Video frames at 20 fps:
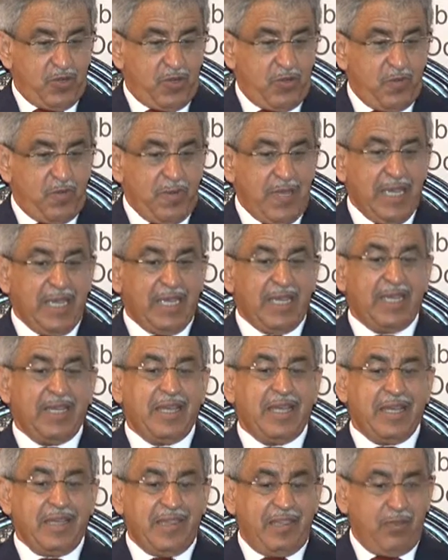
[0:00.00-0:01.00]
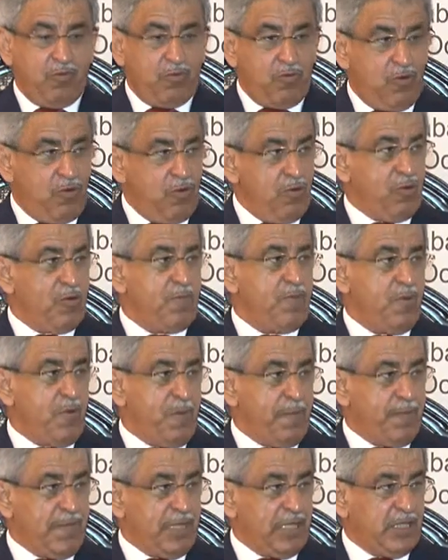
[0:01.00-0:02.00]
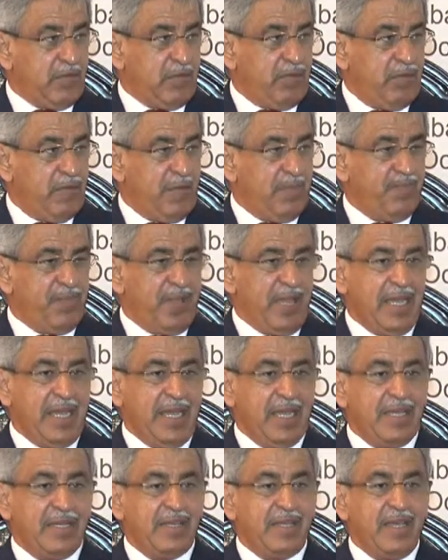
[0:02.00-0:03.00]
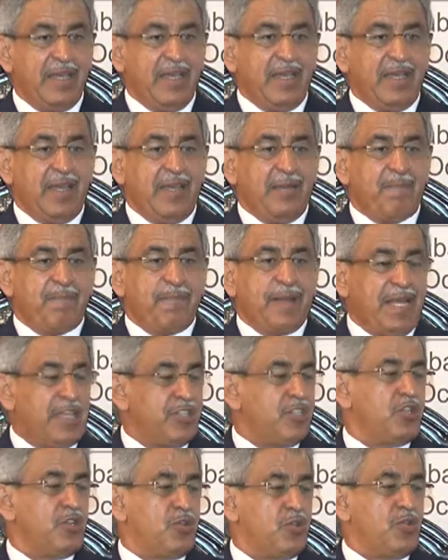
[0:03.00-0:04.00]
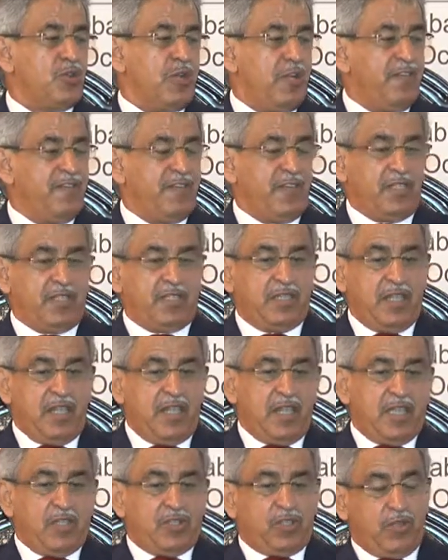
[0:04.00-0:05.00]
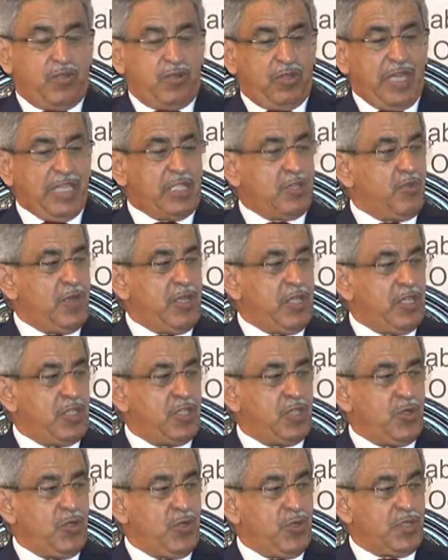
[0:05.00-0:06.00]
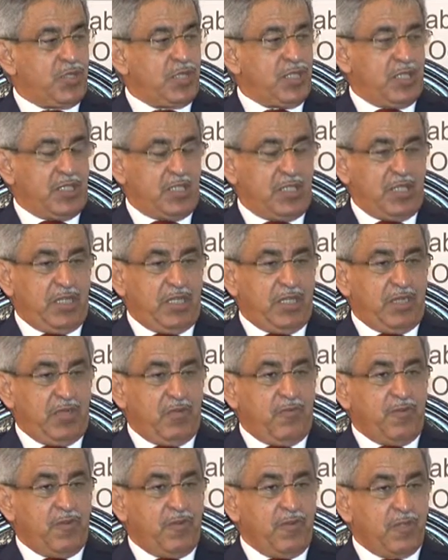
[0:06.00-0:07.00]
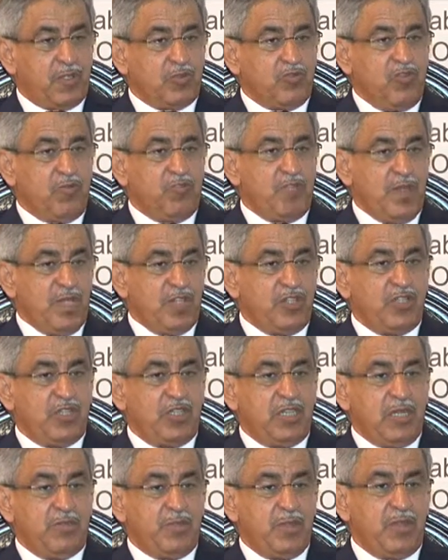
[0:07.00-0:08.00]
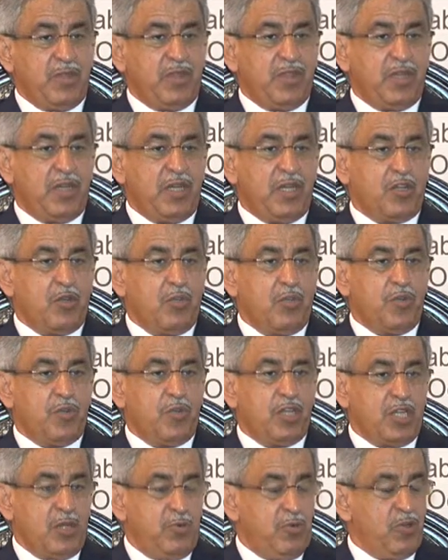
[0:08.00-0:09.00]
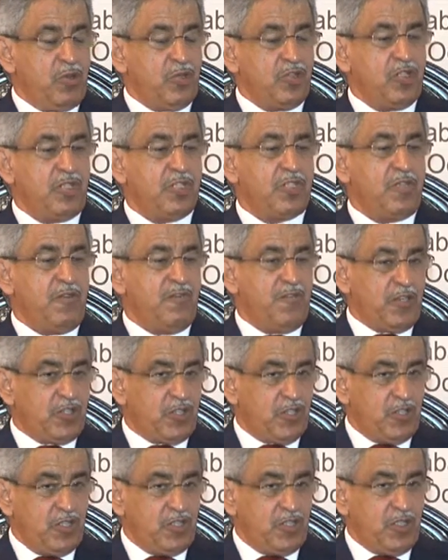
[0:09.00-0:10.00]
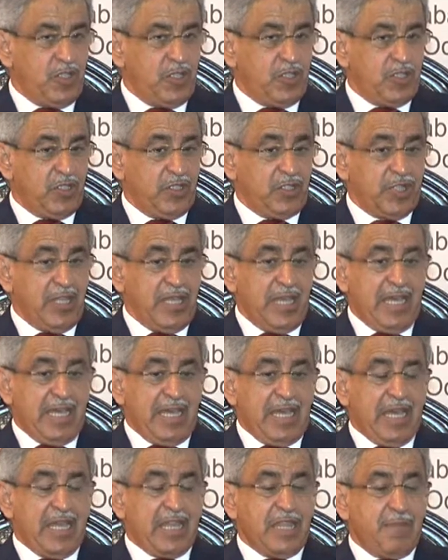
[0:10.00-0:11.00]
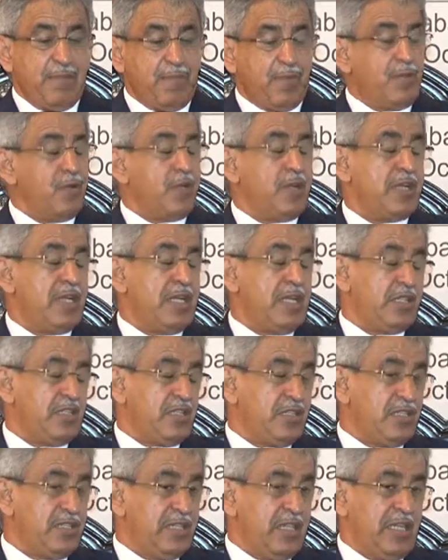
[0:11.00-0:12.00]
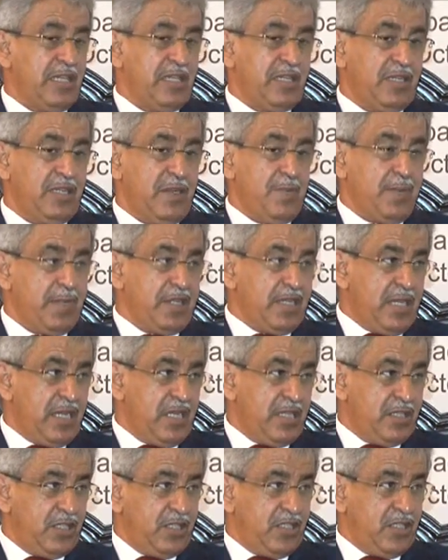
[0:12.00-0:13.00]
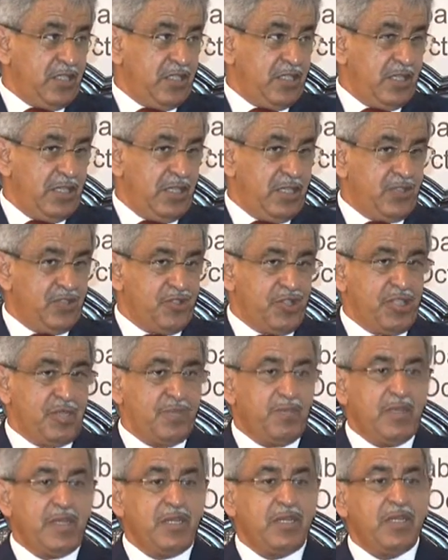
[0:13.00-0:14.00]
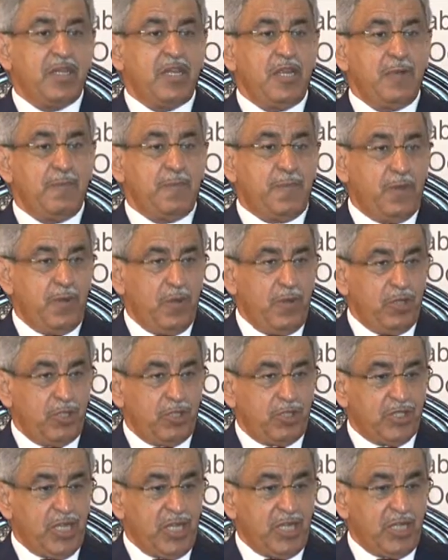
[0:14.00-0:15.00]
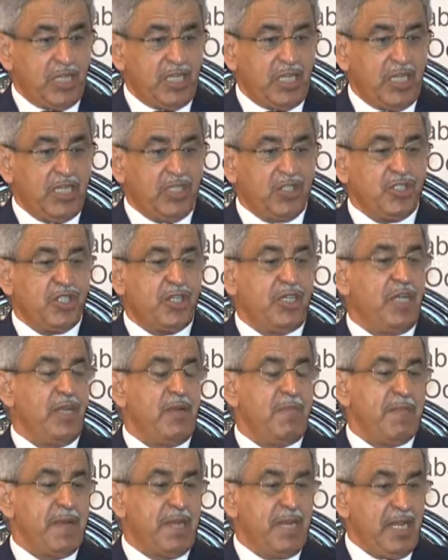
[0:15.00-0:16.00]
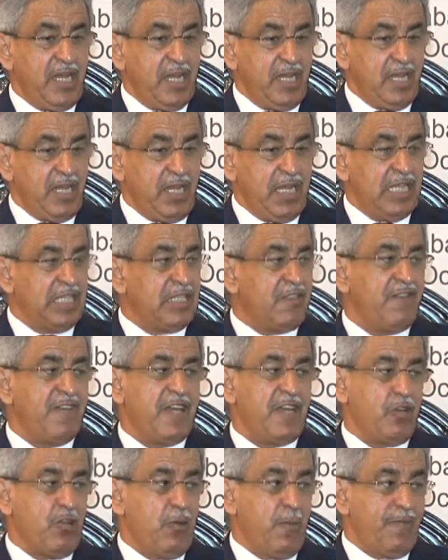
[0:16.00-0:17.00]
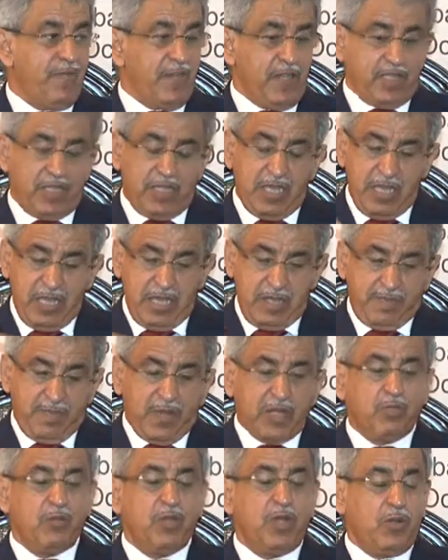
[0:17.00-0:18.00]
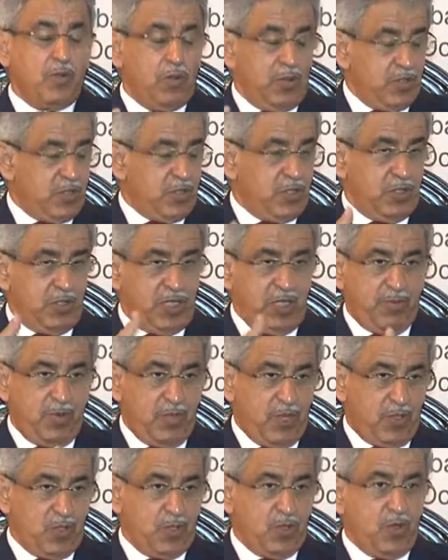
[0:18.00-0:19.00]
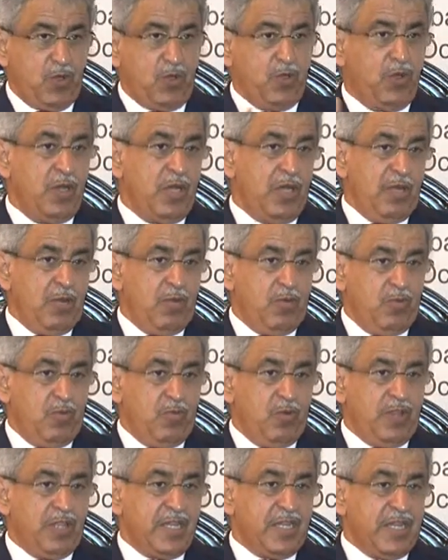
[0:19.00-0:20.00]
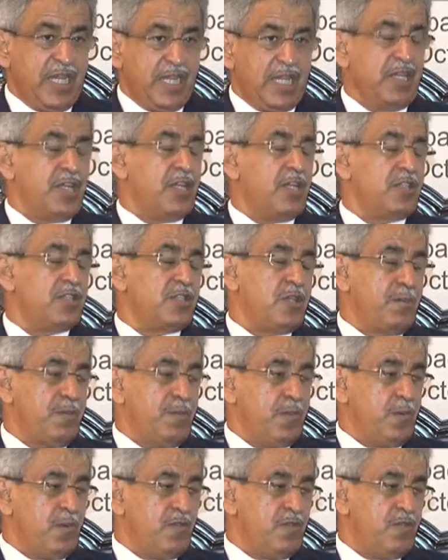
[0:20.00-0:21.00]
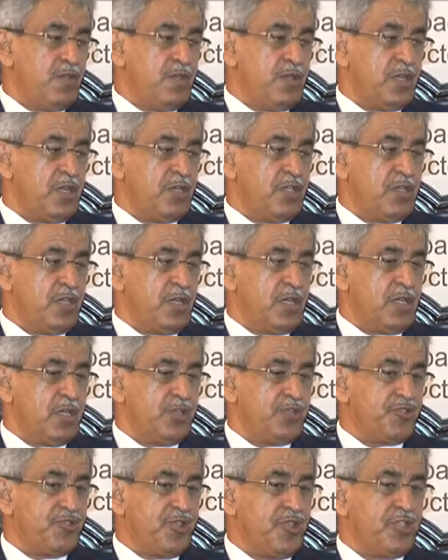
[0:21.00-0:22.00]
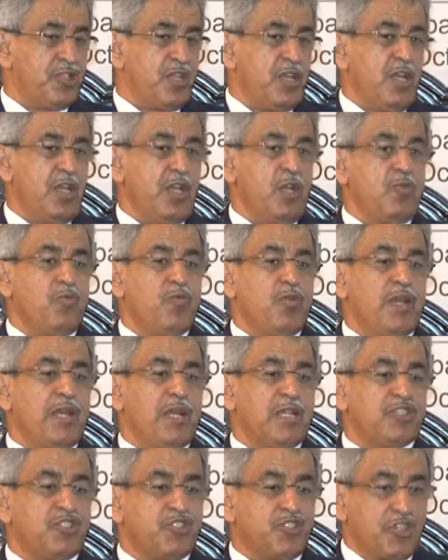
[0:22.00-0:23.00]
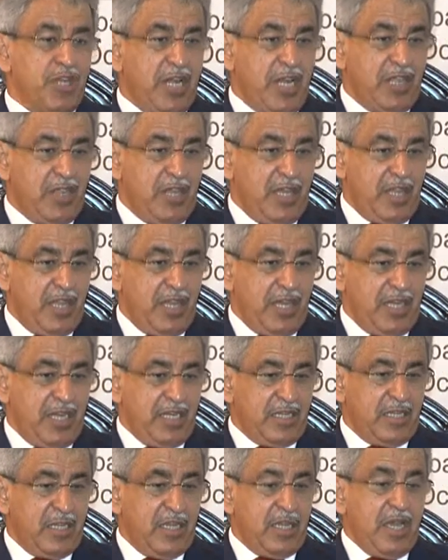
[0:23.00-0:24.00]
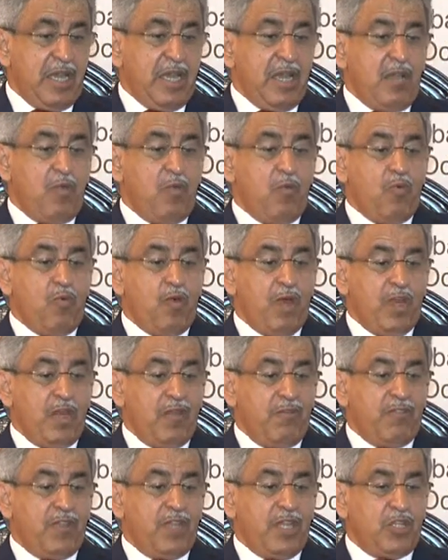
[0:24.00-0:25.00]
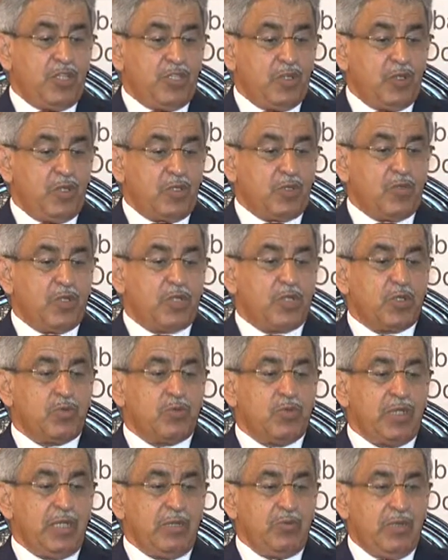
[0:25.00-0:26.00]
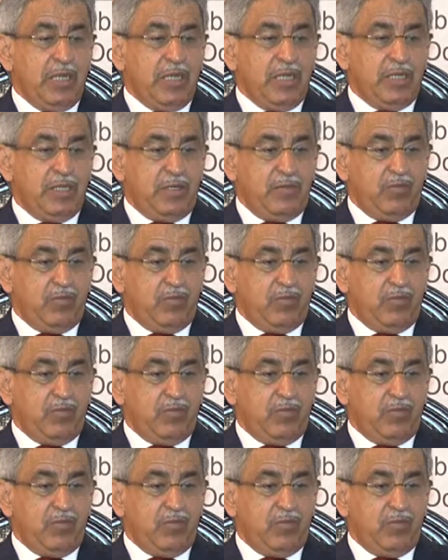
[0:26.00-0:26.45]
to make the world more peaceful and pleasant to live in. So that's one issue we'll discuss here. Of course, we've mentioned about the communicable diseases, infectious diseases, and the progress in hepatitis treatment, in polio eradication, in malaria is very obvious, but we'll also, WHO, with the technical support for the regional countries, will strengthen that. One of the issues which we